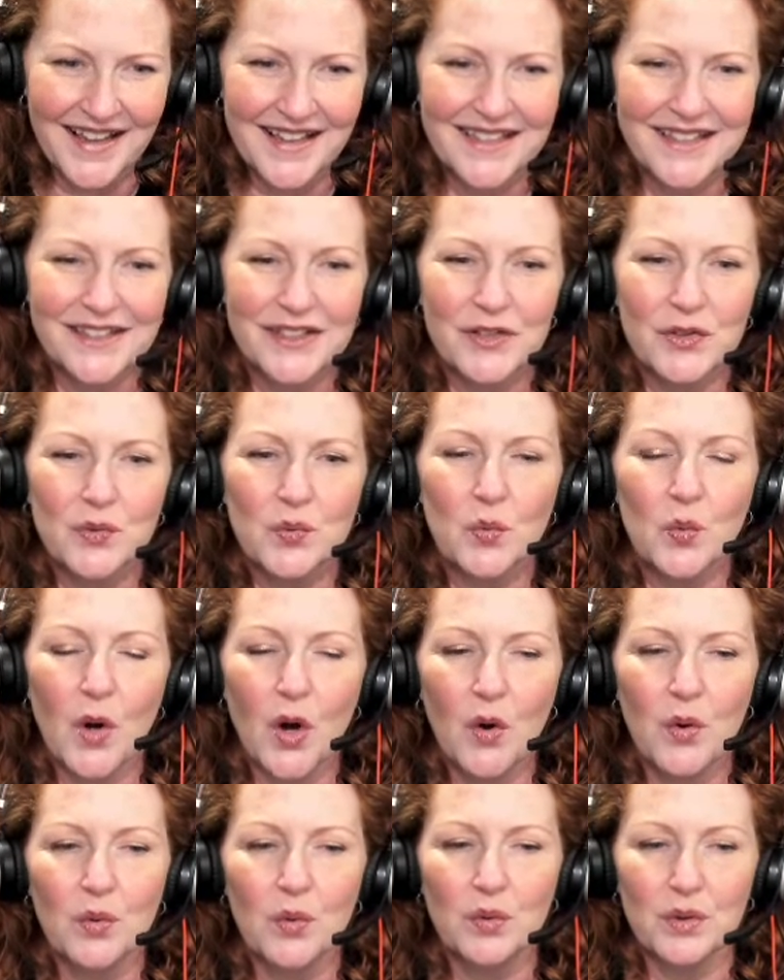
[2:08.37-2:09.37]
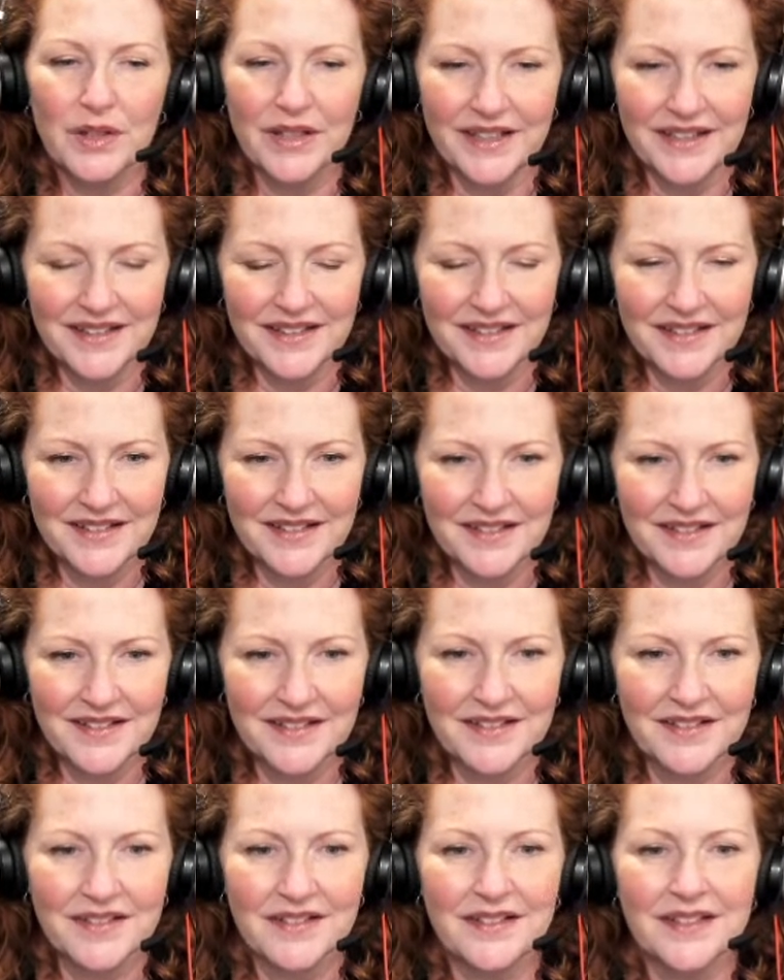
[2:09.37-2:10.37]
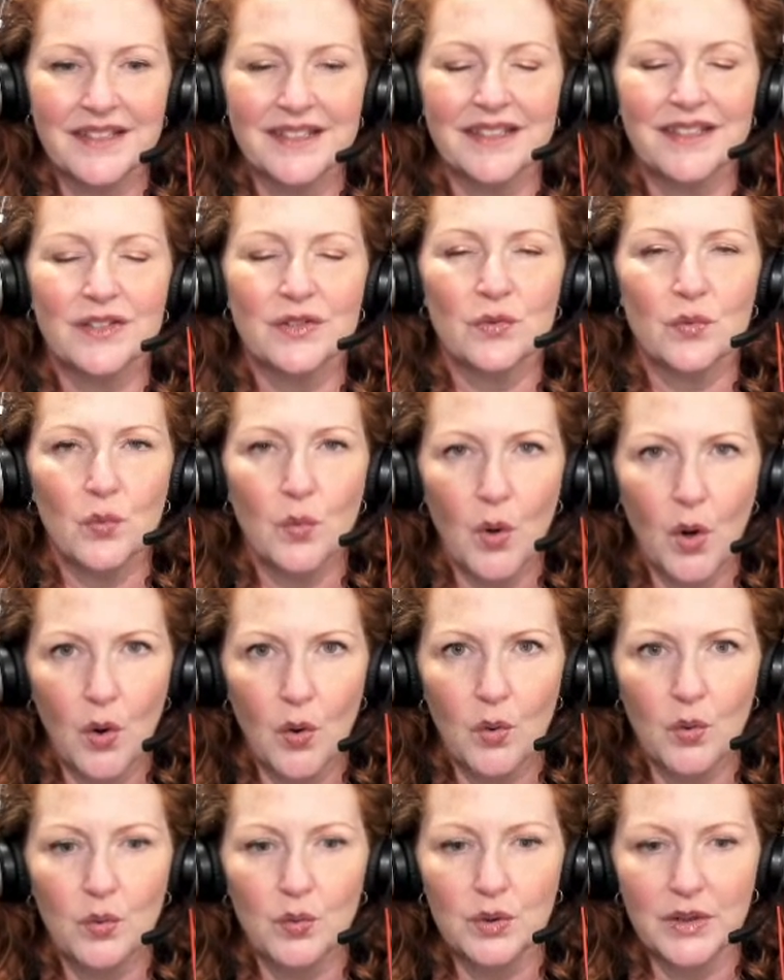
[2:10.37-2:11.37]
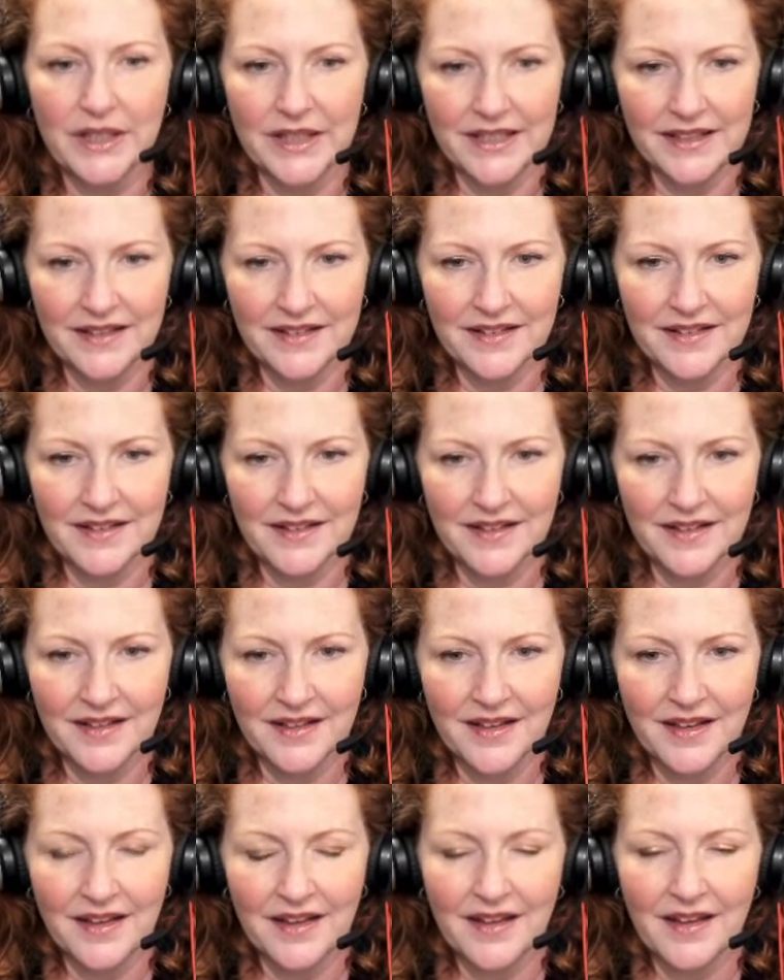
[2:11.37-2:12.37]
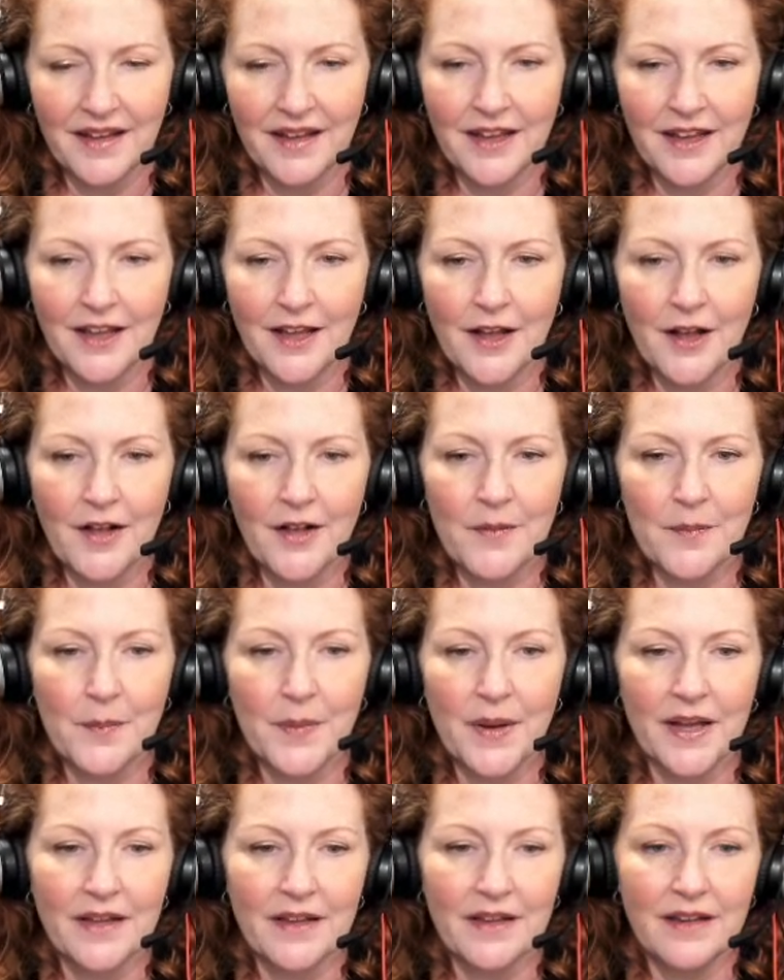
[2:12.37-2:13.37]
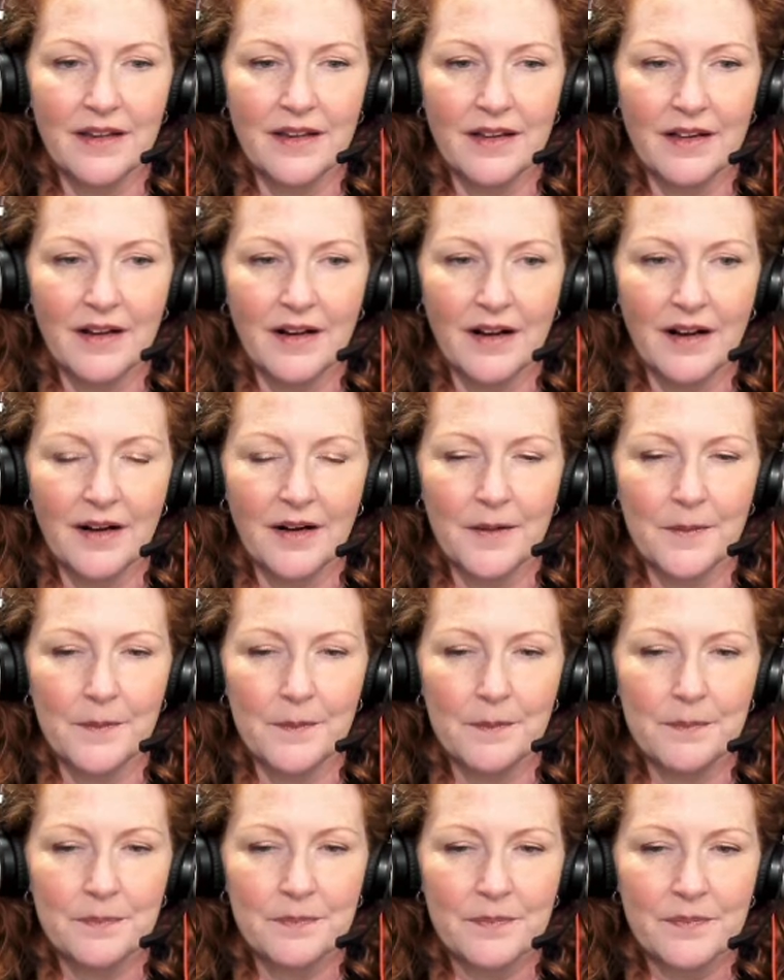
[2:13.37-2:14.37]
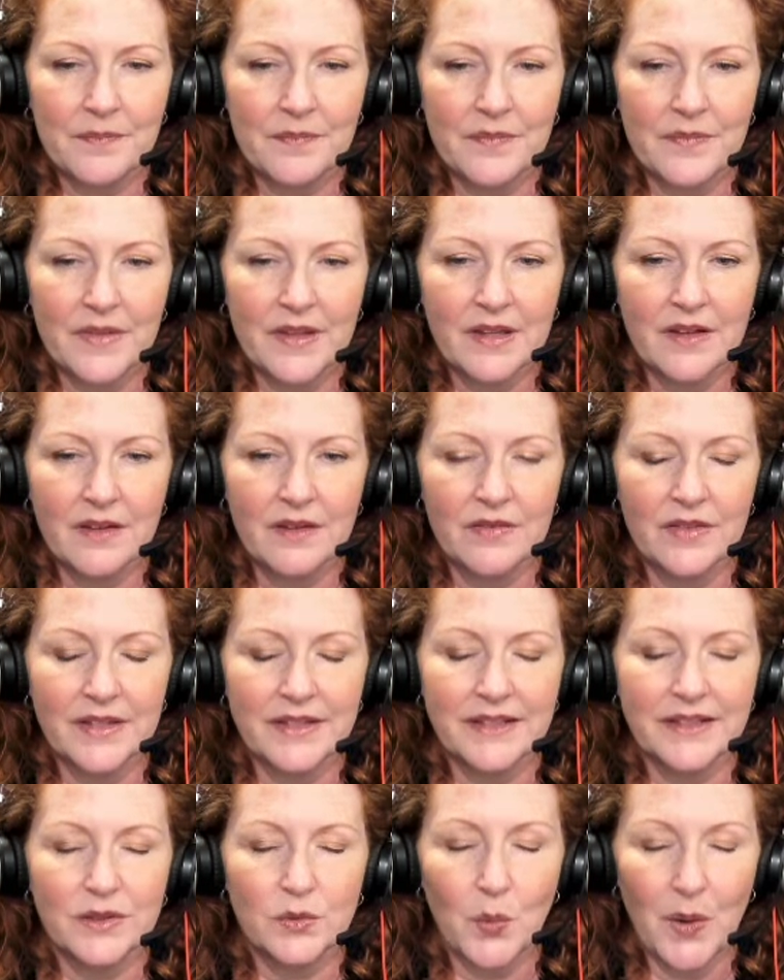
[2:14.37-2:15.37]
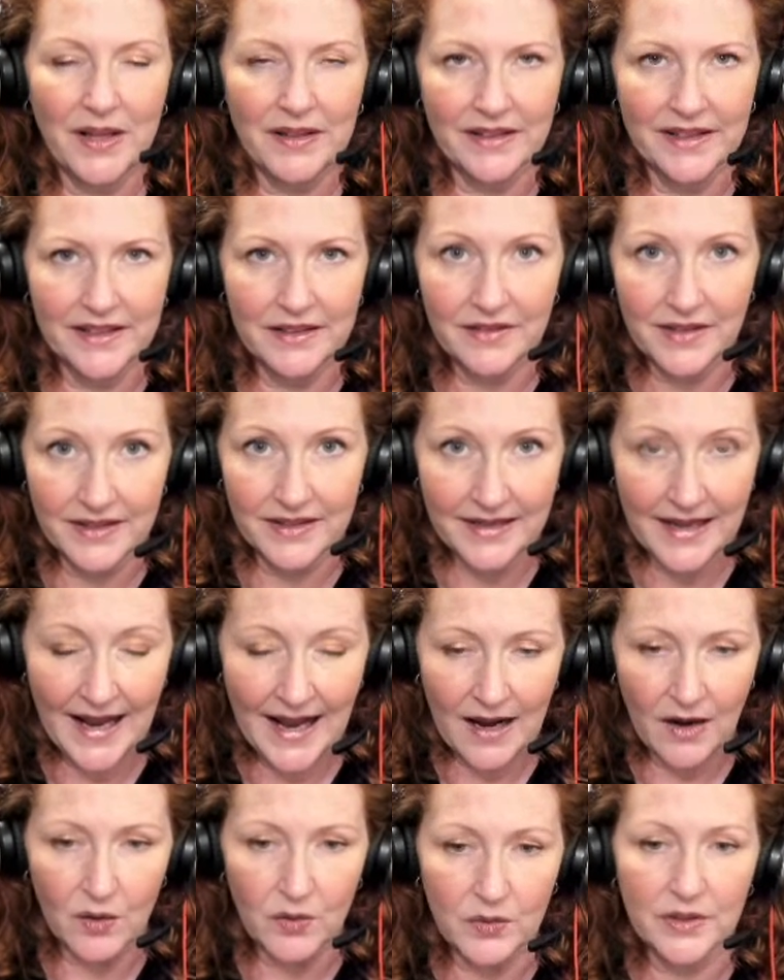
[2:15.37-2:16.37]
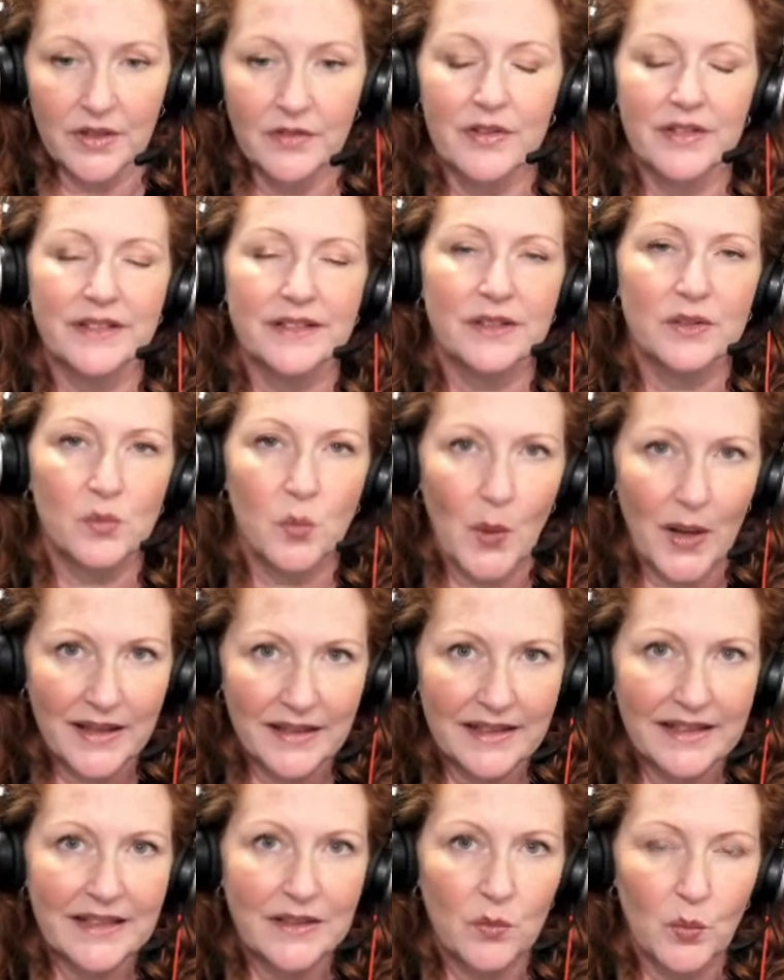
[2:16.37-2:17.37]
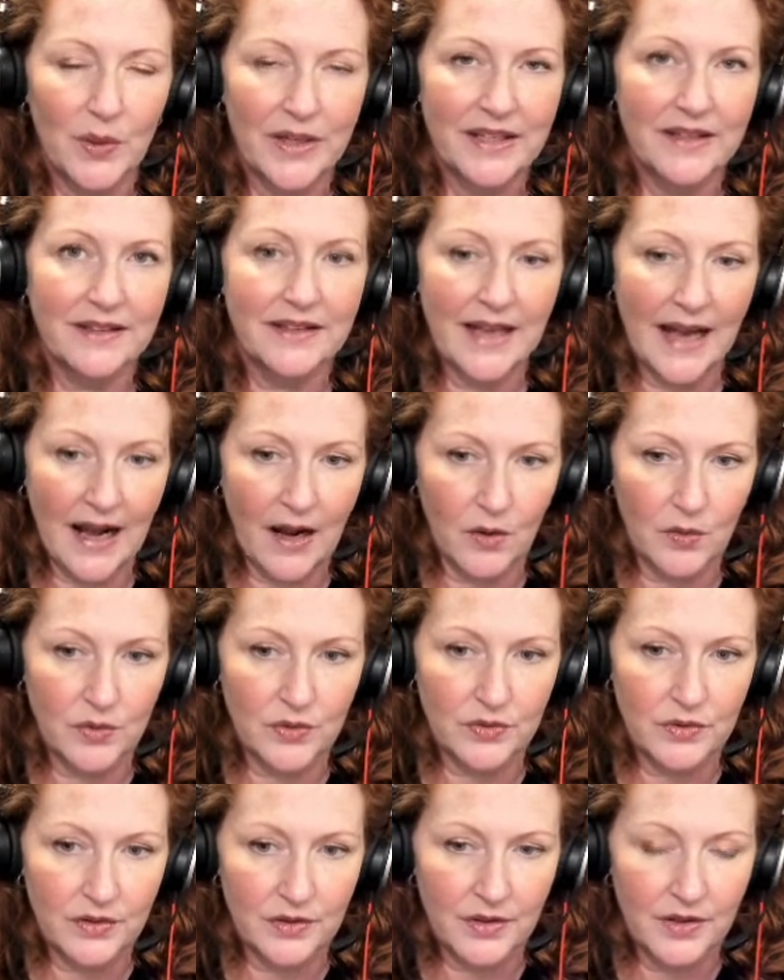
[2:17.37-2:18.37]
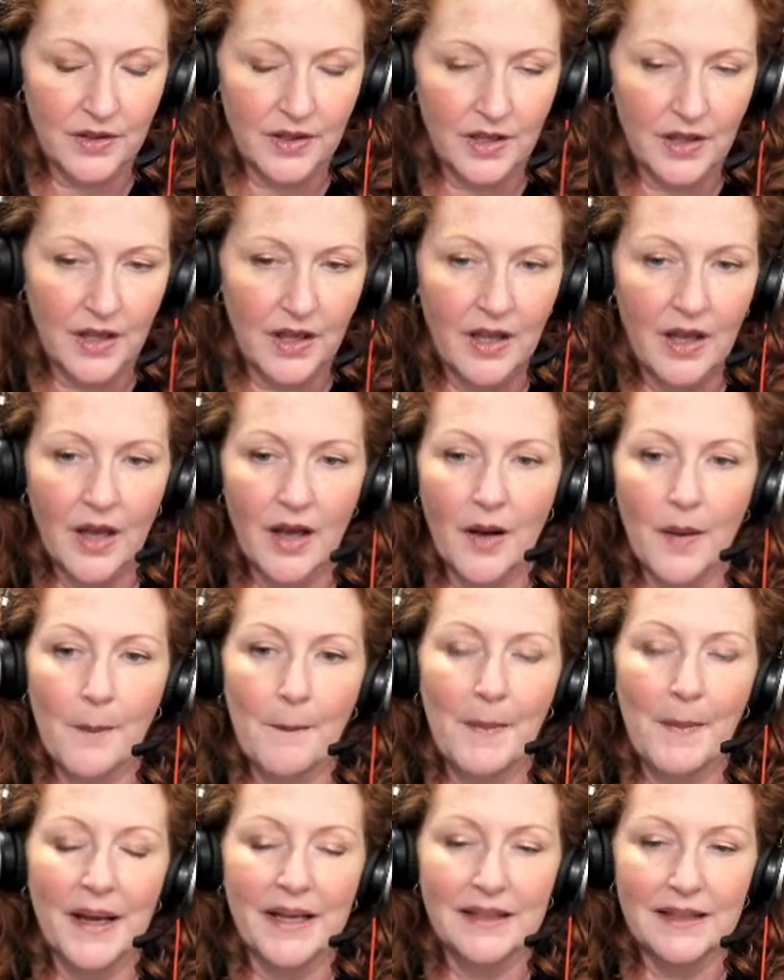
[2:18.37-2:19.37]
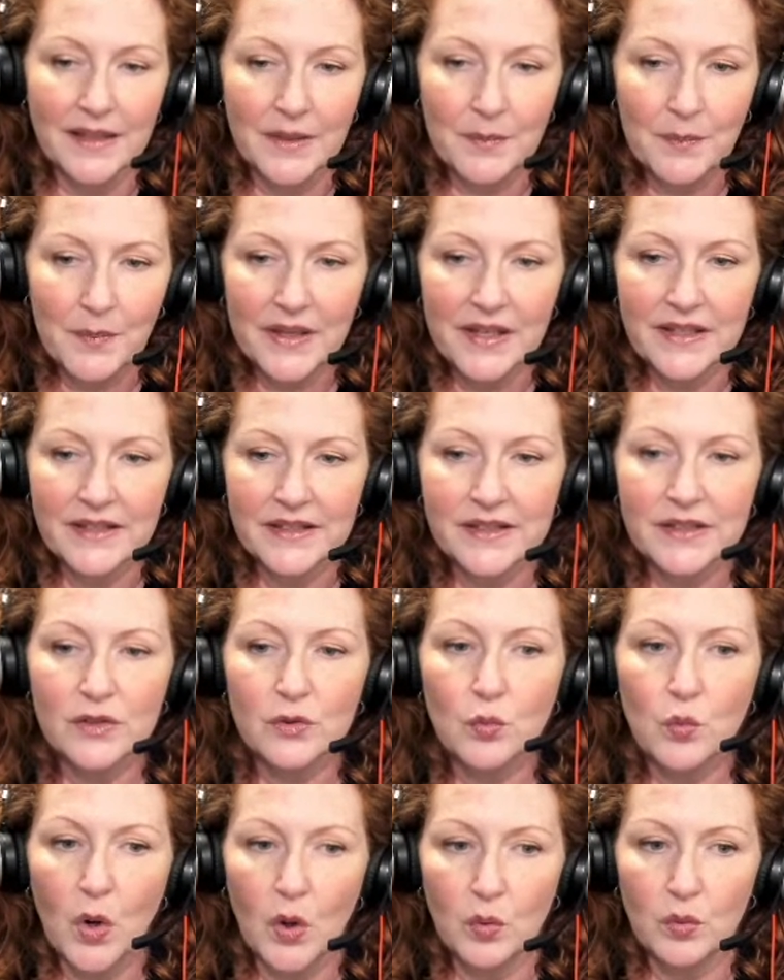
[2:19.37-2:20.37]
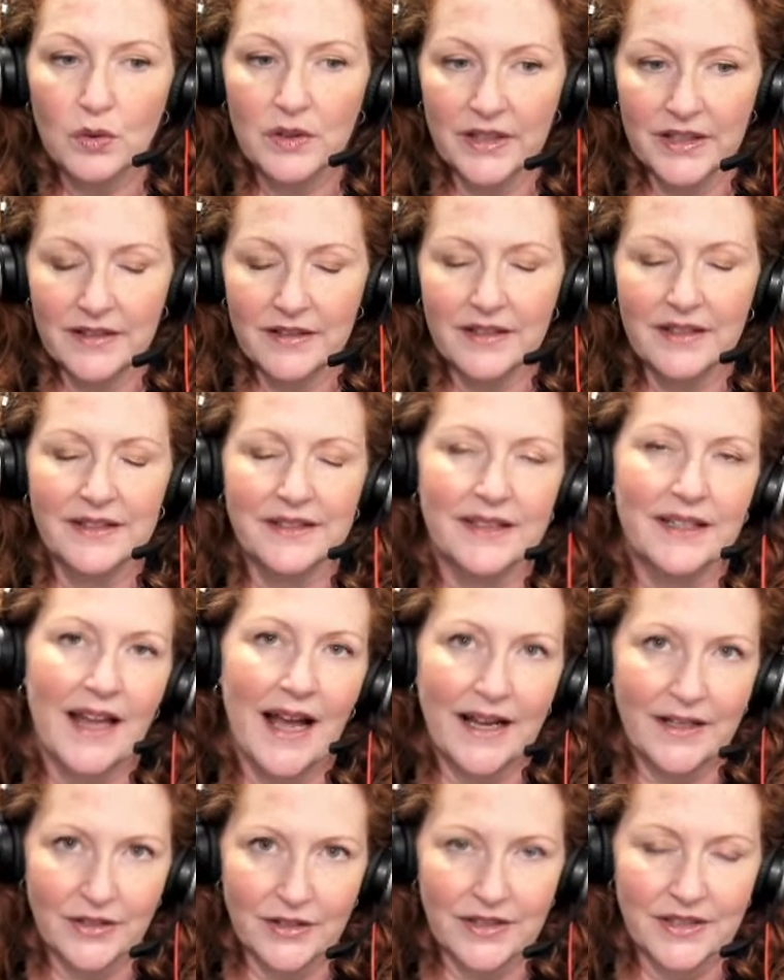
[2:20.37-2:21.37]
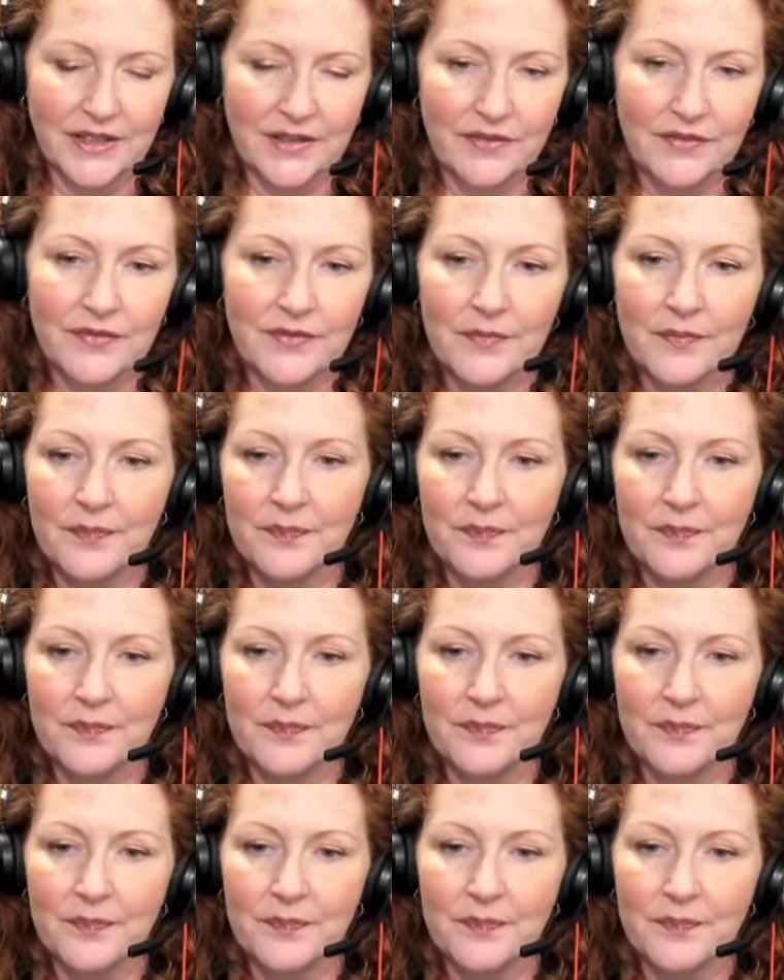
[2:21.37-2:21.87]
Swollen. Swollen. But the swelling, the noun, the swelling went down. My lip is swollen is an adjective.